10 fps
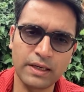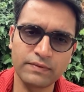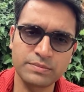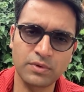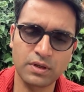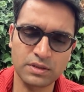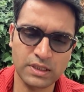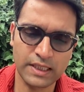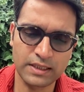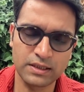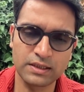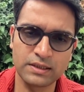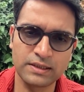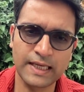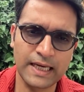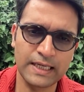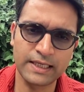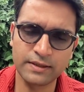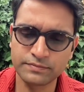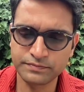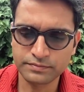language models like DALE,